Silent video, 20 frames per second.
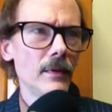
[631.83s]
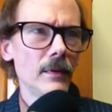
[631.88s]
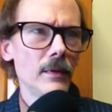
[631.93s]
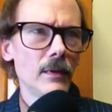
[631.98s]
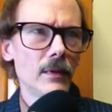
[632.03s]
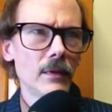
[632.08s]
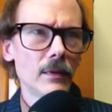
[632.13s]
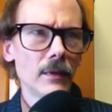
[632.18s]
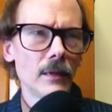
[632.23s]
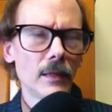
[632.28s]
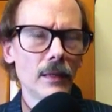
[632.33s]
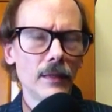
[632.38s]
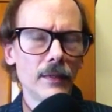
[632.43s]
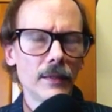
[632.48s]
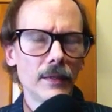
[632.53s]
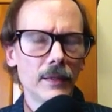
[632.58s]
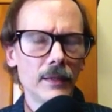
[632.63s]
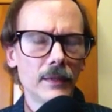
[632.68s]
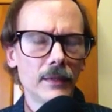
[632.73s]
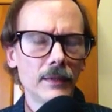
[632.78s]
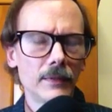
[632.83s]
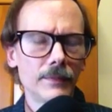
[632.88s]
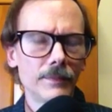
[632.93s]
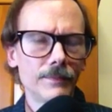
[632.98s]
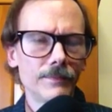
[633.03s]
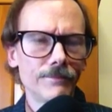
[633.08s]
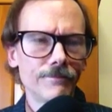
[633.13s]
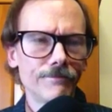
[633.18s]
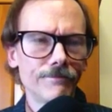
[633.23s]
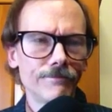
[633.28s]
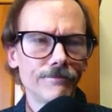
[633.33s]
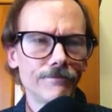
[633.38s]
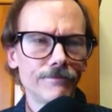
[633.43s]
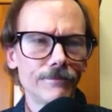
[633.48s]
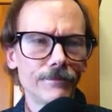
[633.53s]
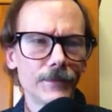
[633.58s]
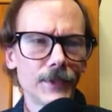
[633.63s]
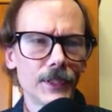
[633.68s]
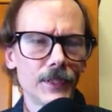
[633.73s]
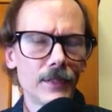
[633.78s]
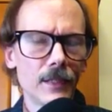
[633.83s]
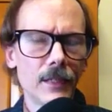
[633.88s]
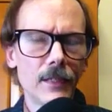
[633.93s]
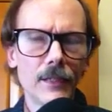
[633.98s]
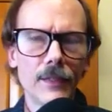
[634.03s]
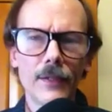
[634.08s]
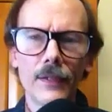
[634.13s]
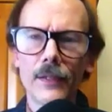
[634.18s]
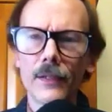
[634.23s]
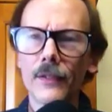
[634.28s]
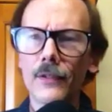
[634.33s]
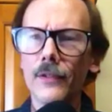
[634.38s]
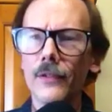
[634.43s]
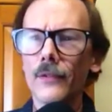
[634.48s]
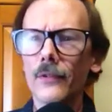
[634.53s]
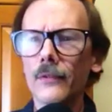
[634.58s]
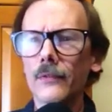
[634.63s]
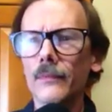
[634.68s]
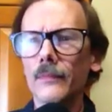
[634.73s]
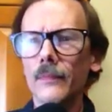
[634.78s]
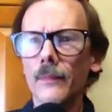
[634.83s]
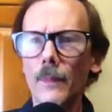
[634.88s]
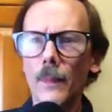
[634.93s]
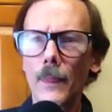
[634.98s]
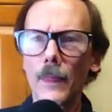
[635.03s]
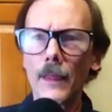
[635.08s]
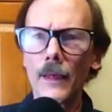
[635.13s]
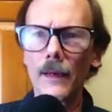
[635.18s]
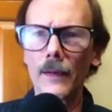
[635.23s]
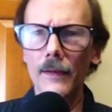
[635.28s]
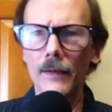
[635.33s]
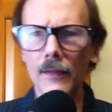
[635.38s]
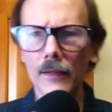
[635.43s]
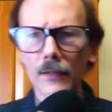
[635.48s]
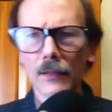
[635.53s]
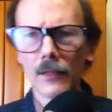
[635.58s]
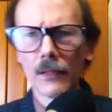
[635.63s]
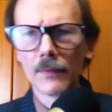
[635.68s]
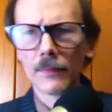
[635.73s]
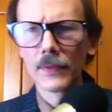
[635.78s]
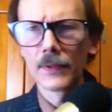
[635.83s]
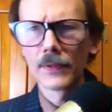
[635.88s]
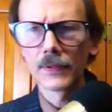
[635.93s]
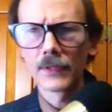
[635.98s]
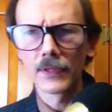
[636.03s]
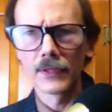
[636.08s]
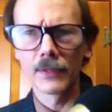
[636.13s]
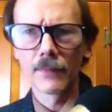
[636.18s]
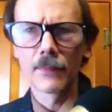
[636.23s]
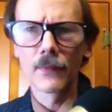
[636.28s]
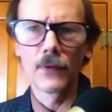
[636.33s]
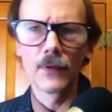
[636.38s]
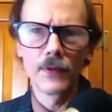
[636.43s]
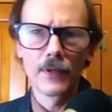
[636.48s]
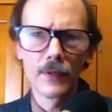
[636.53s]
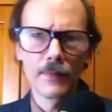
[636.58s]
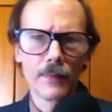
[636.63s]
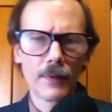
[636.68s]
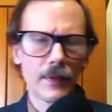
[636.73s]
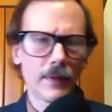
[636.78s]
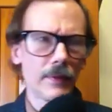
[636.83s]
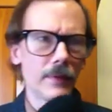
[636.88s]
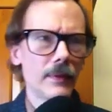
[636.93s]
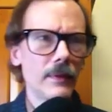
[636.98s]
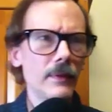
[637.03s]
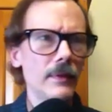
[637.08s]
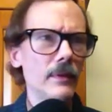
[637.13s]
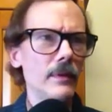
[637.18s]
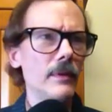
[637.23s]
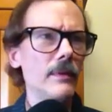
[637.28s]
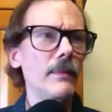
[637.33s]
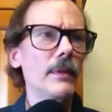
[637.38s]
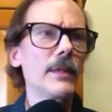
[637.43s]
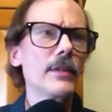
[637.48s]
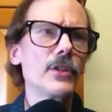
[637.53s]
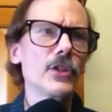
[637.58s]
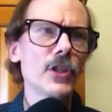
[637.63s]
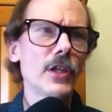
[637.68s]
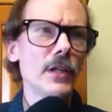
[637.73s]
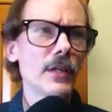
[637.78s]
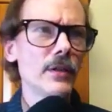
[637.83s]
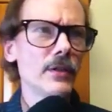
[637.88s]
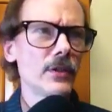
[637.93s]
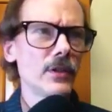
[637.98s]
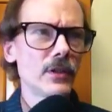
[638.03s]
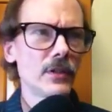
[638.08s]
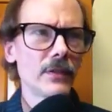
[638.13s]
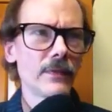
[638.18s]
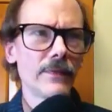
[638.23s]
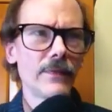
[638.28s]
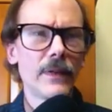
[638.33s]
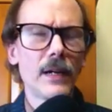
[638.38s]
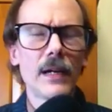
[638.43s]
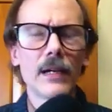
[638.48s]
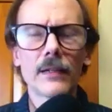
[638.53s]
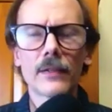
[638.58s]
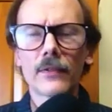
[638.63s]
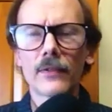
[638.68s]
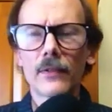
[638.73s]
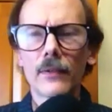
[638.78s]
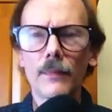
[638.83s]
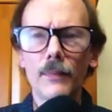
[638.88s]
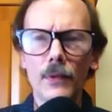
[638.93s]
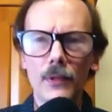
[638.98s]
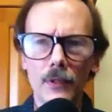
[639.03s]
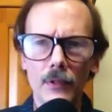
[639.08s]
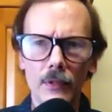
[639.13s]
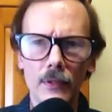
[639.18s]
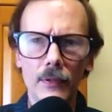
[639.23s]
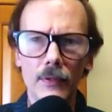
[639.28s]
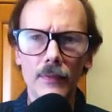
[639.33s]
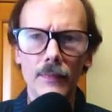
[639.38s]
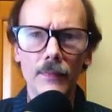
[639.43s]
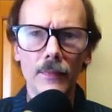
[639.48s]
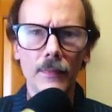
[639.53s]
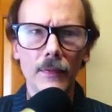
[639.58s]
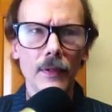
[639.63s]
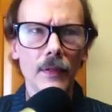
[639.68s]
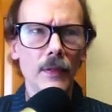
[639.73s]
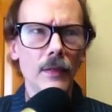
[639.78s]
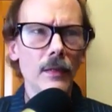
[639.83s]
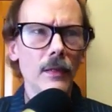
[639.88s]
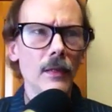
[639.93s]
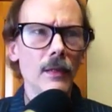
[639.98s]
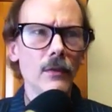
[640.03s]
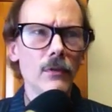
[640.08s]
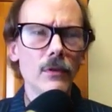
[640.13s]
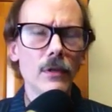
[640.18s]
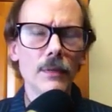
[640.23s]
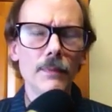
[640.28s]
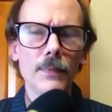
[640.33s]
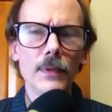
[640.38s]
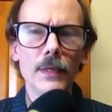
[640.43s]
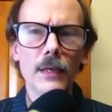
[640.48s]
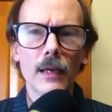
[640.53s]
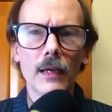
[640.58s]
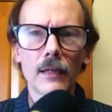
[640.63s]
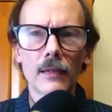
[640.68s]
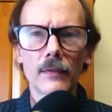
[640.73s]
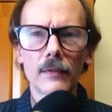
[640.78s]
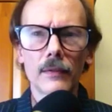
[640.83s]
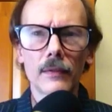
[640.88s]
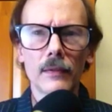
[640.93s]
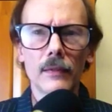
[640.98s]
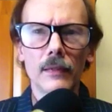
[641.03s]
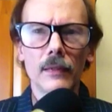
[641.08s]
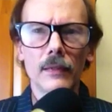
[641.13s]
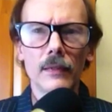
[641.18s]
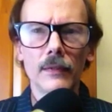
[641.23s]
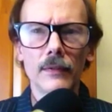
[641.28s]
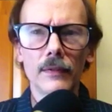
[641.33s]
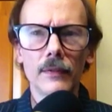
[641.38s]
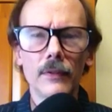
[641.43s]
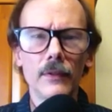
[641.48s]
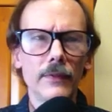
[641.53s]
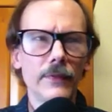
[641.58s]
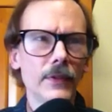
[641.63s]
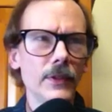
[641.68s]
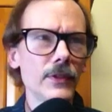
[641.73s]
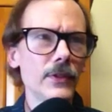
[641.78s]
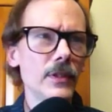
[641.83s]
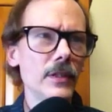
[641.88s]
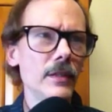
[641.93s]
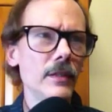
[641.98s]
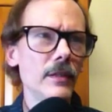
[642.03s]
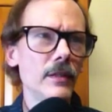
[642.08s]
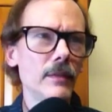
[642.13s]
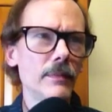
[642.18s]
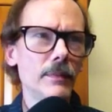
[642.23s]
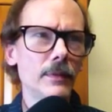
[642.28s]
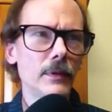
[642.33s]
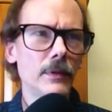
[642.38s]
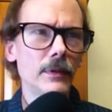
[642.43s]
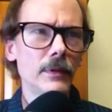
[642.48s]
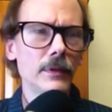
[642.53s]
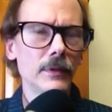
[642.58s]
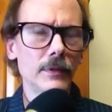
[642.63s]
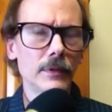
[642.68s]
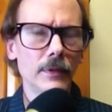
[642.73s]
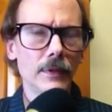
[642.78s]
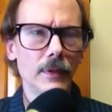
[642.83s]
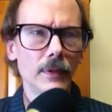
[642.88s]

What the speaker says: There's another thing too that a little bit disappointed, but it might change. Is Fox, the poll? Quinnipiac University did a poll.